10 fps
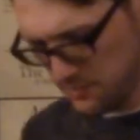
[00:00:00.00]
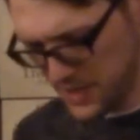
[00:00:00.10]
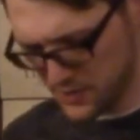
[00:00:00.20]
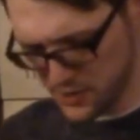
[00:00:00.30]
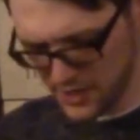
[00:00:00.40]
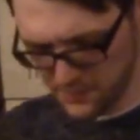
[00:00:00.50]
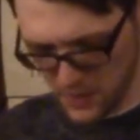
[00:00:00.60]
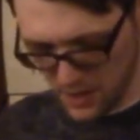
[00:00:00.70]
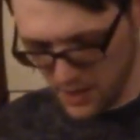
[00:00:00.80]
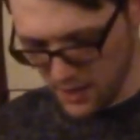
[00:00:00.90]
Mystery.
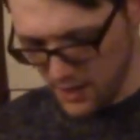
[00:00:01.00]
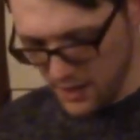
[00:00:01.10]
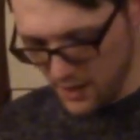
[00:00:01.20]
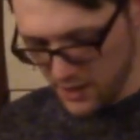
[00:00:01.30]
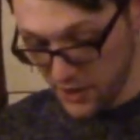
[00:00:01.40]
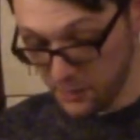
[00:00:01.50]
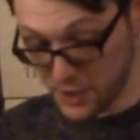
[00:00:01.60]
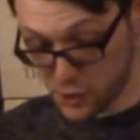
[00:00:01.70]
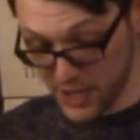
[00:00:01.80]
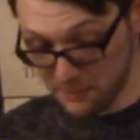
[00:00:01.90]
You're my
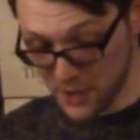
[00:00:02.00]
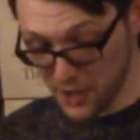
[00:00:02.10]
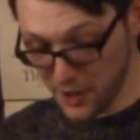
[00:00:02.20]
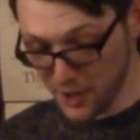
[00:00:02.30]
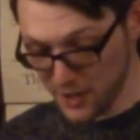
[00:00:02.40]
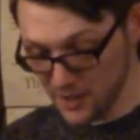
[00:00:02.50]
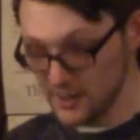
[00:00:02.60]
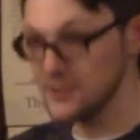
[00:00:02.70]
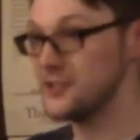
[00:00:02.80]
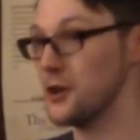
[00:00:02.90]
dream girl.
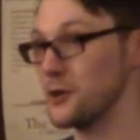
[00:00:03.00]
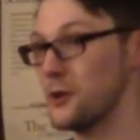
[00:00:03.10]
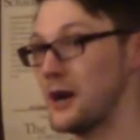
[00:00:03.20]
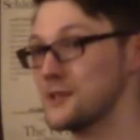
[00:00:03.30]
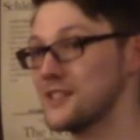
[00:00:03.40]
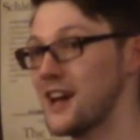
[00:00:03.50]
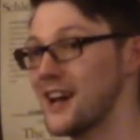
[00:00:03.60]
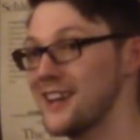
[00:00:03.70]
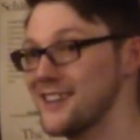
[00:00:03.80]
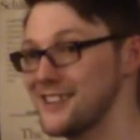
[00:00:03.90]
Don't go outside.